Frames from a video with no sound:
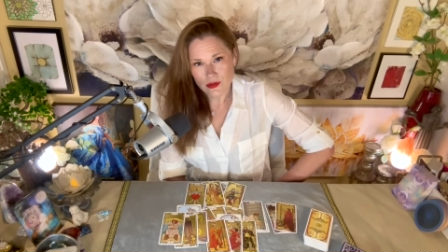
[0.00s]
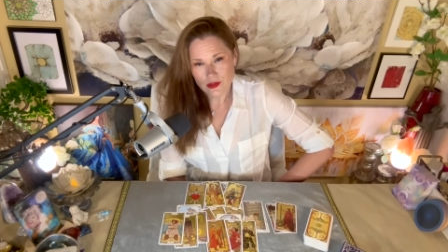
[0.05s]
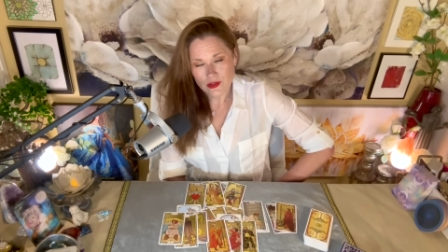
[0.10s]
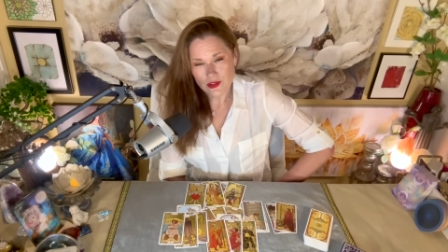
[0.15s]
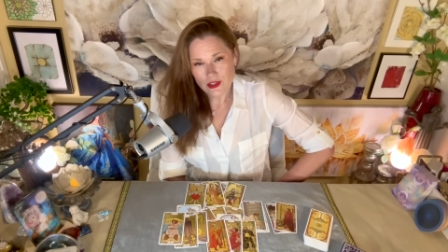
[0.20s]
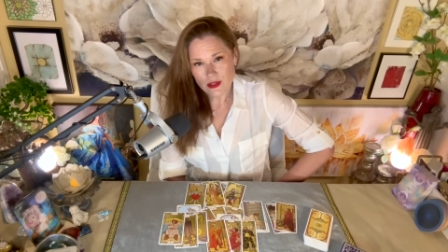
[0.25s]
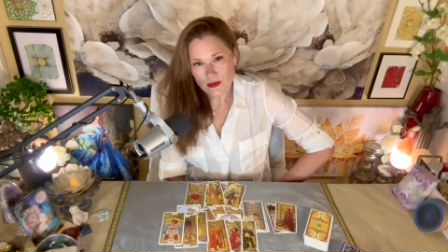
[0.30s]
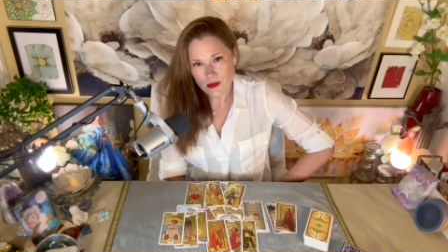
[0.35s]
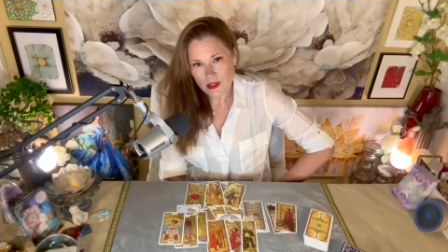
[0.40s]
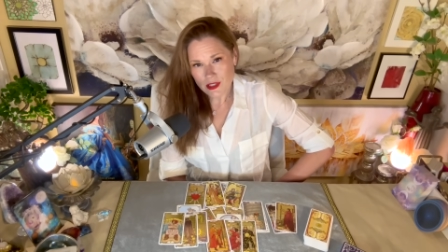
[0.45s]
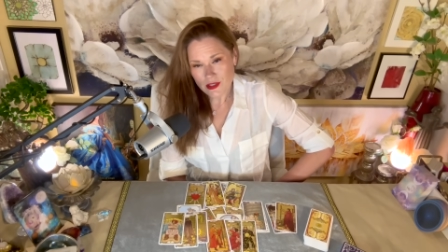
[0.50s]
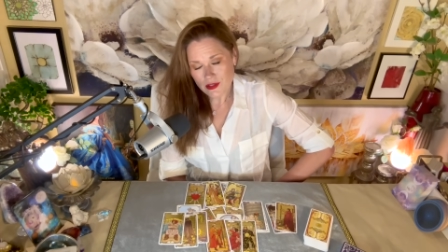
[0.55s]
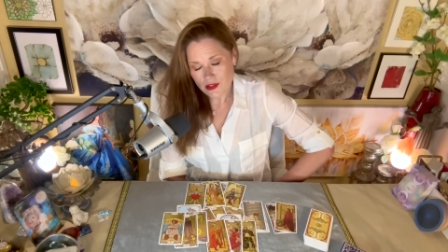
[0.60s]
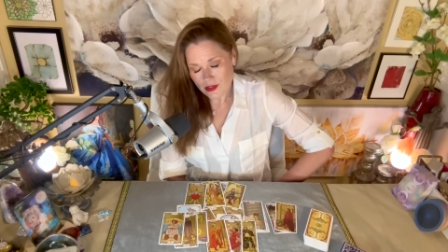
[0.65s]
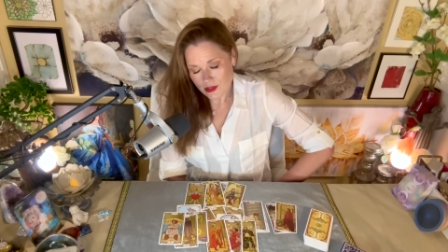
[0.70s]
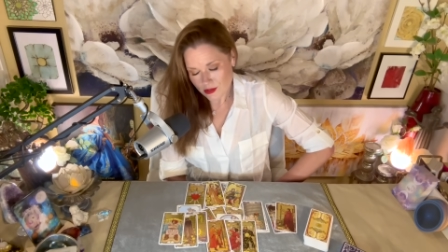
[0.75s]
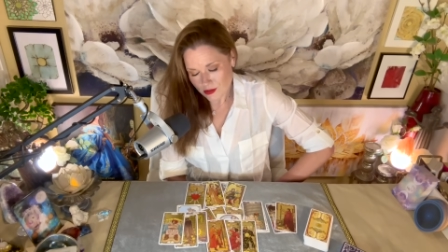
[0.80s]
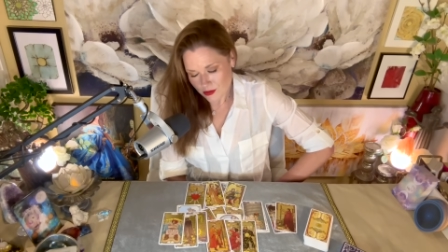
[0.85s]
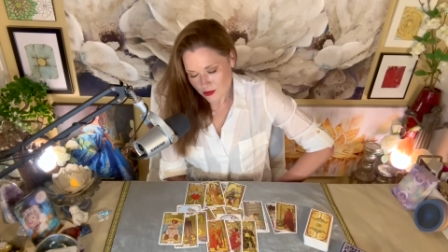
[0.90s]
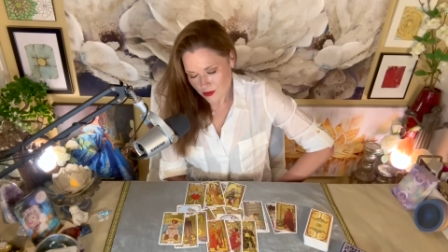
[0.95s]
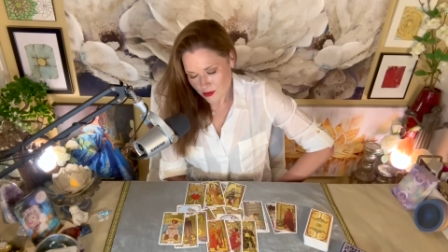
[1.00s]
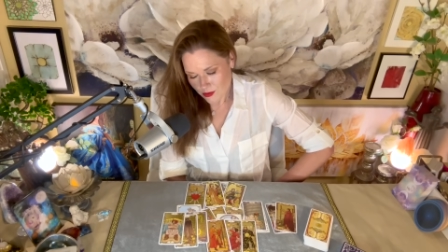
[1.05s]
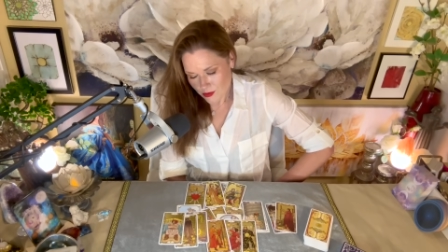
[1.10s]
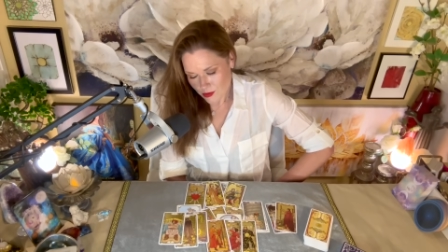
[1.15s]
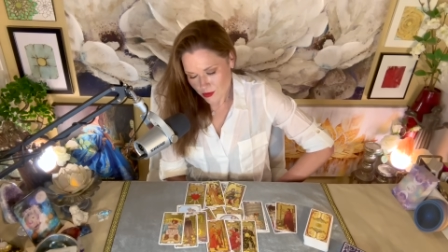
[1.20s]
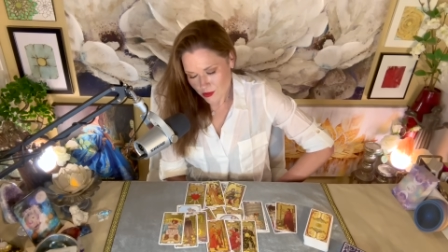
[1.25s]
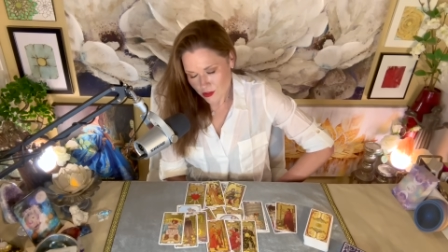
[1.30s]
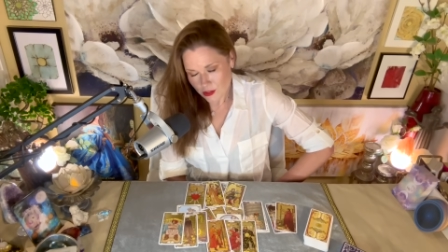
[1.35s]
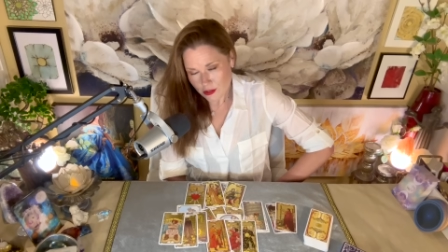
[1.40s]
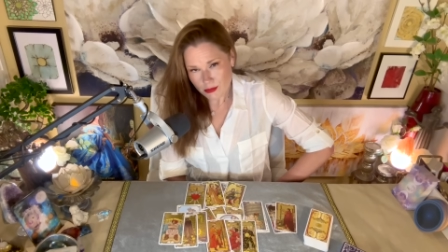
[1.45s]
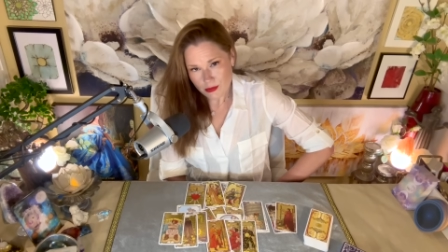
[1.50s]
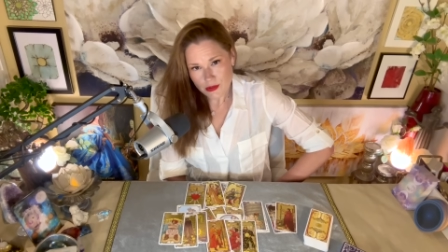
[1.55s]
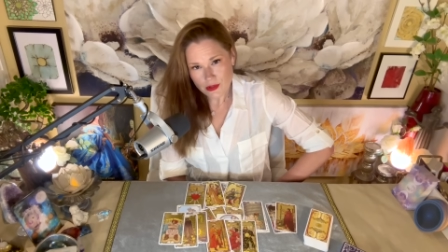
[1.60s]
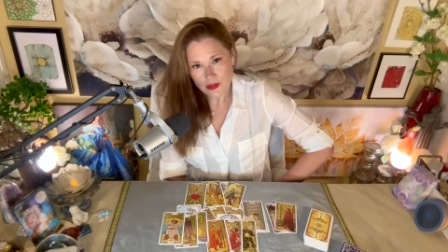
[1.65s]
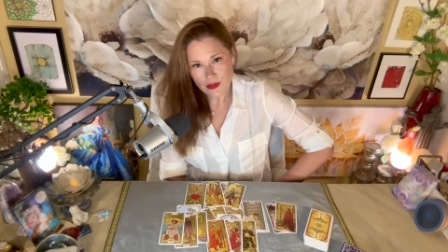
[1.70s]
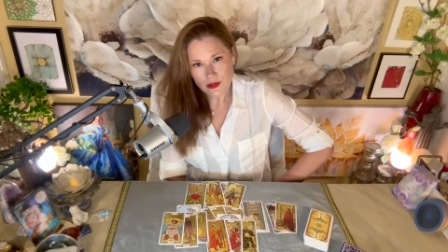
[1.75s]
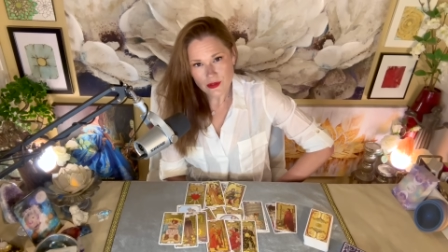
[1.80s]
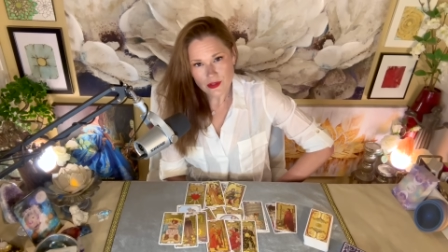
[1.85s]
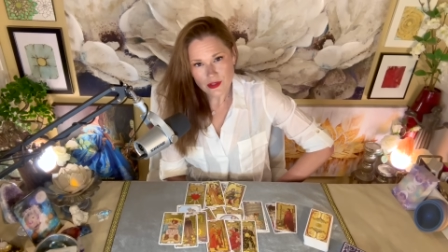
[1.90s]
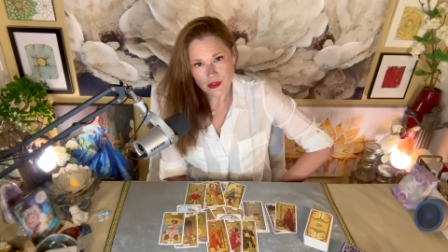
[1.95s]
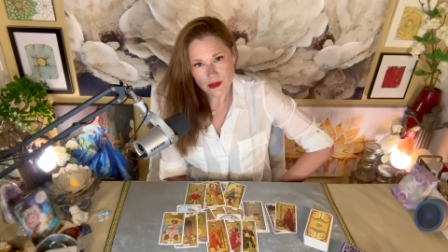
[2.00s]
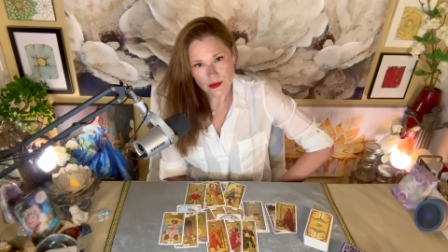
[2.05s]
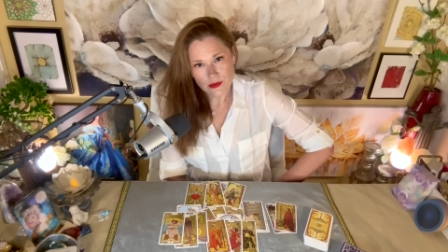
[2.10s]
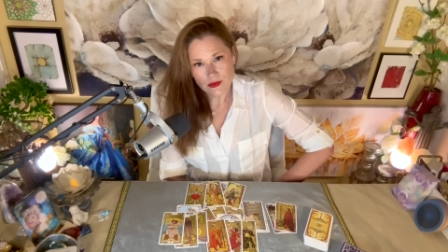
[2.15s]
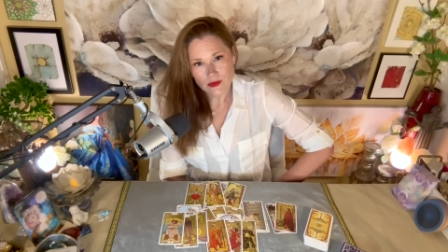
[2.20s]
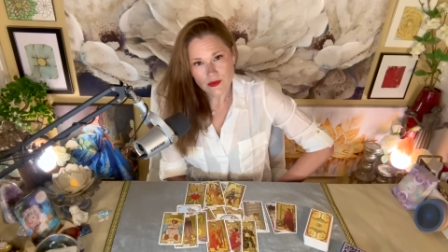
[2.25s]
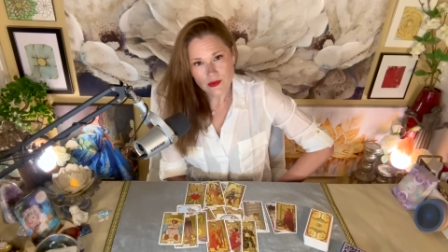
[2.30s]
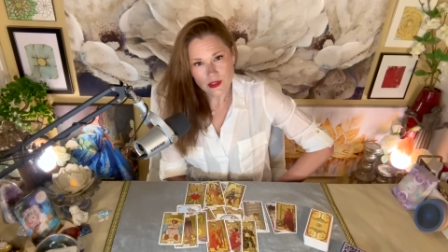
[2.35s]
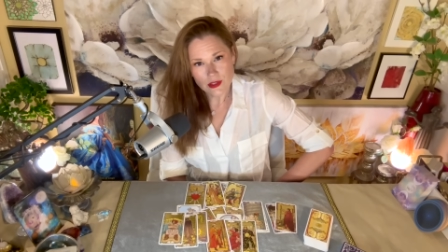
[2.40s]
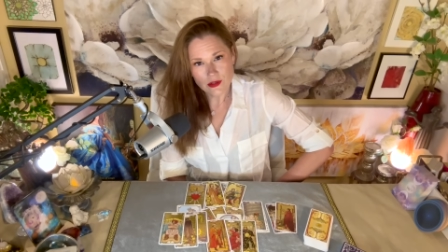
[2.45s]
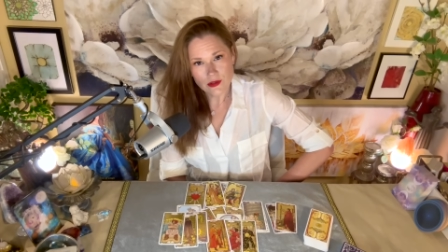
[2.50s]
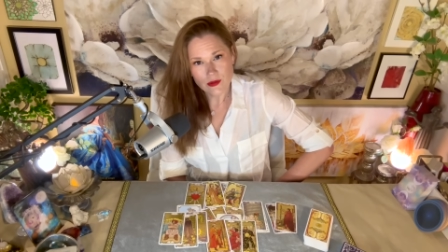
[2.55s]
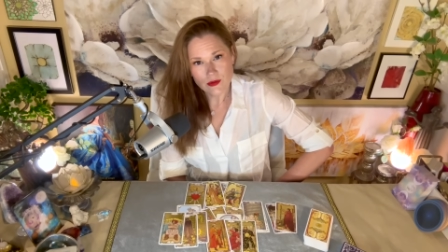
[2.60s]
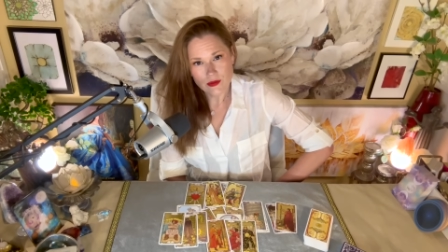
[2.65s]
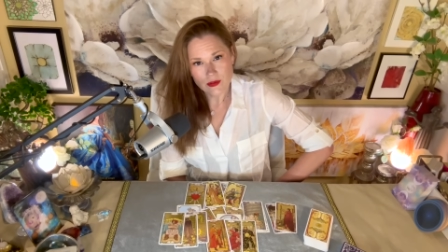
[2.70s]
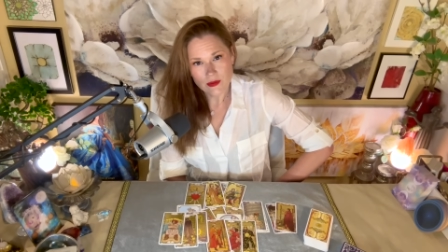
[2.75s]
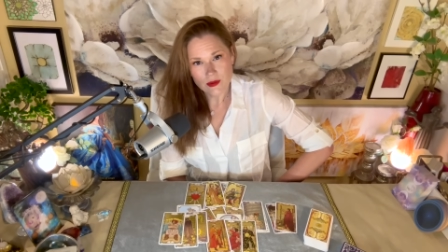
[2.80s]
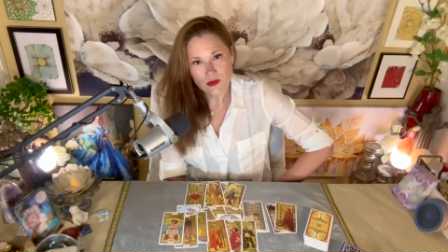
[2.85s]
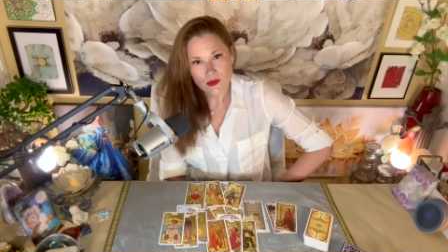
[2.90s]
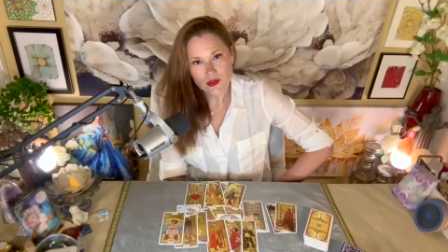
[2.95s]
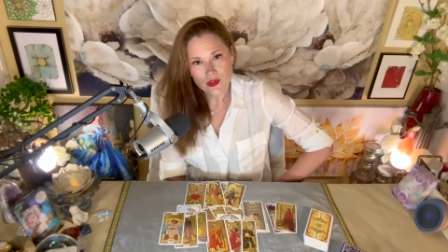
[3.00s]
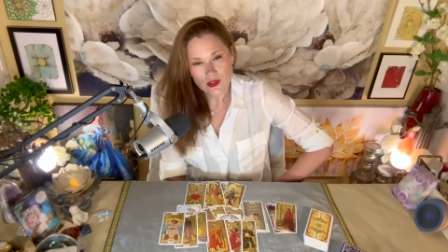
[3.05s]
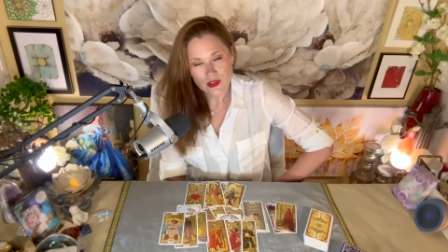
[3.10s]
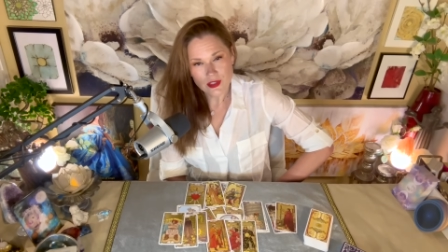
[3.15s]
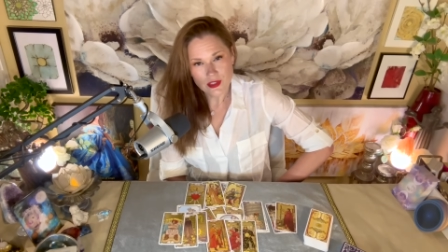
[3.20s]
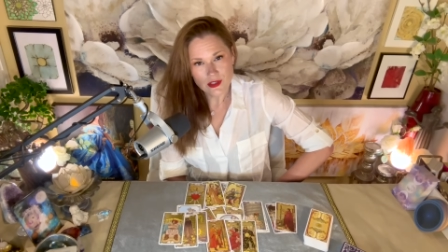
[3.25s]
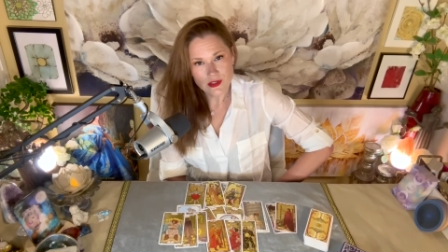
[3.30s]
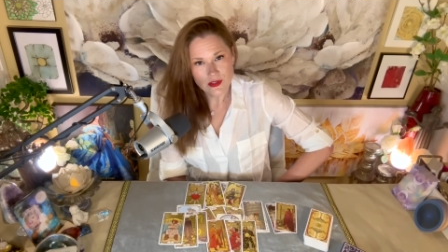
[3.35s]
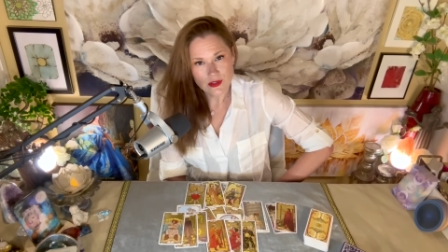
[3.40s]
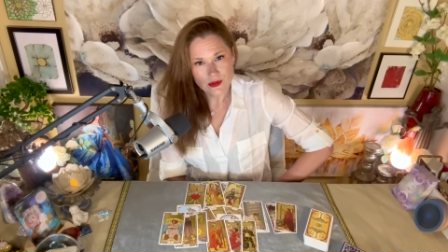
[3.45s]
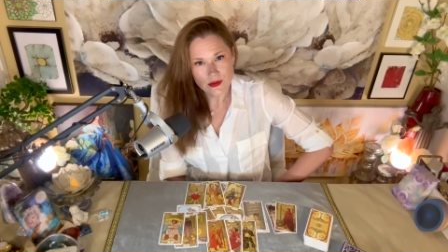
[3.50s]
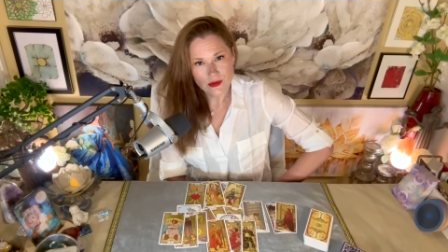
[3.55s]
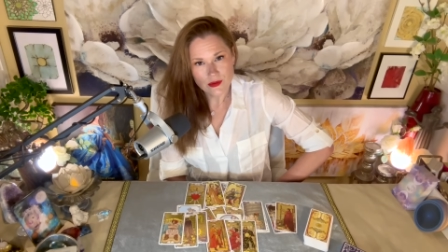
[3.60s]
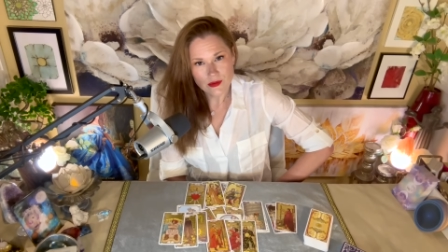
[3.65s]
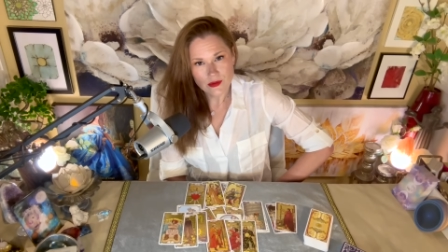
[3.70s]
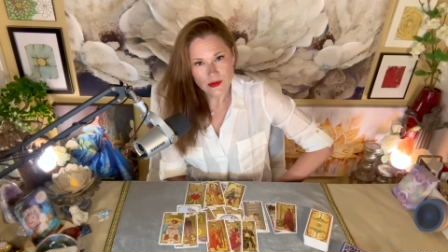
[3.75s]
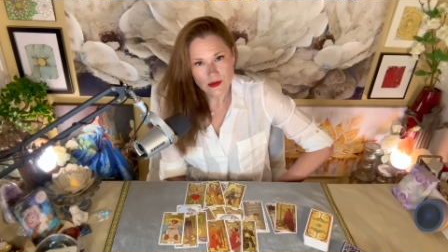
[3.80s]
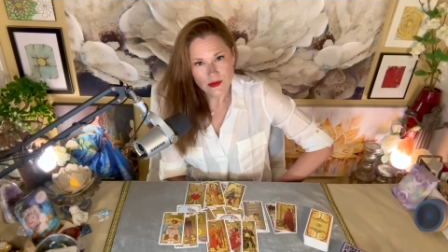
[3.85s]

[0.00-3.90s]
So that means you can keep it to yourself and learn from it what you need to,